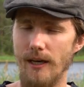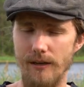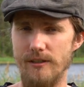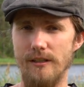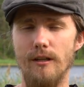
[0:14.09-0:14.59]

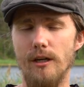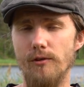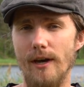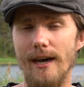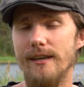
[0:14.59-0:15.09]
I've seen a lot
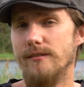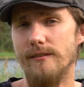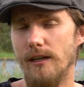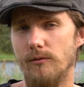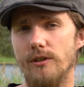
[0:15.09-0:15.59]
of you
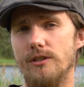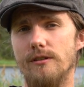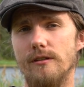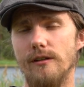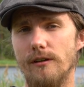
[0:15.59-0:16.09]
ask that
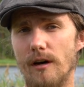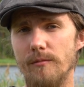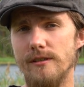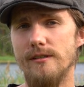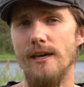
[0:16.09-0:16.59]
question in the
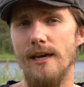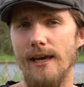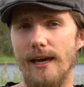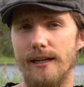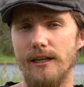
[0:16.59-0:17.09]
comments,
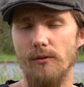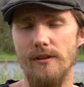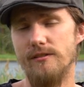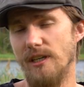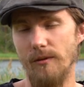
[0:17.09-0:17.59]
and I know
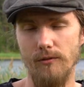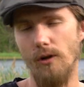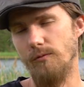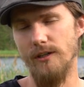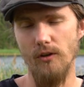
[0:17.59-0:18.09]
that some of you
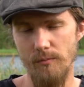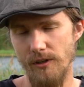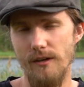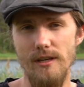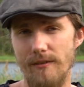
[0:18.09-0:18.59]
already know
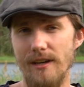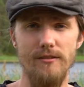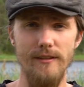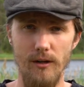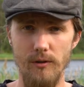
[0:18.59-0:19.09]
because I've
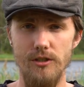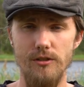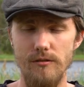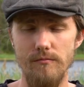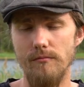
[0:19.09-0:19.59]
answered that
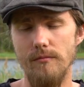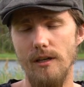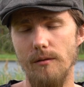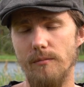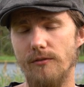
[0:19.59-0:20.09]
question
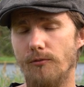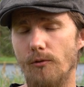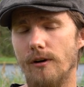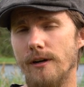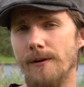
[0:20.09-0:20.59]

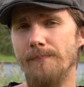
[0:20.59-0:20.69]
before.